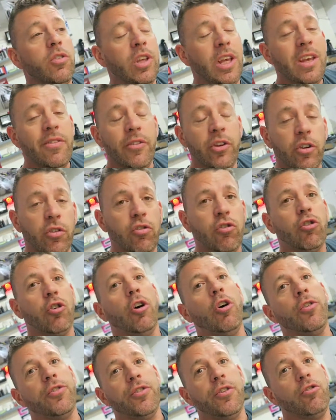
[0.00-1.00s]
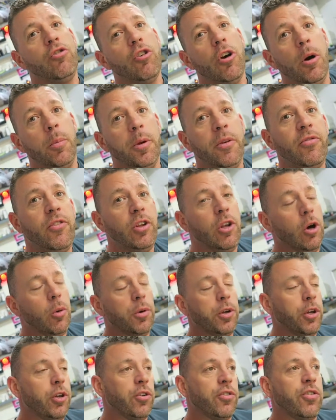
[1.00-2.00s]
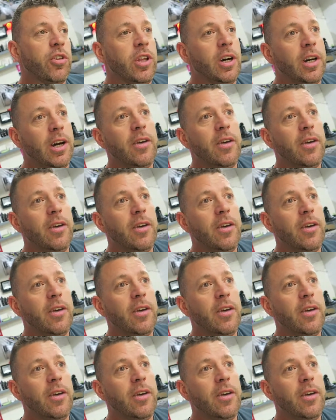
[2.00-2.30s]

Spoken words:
even a shorter job if you don't want to go to the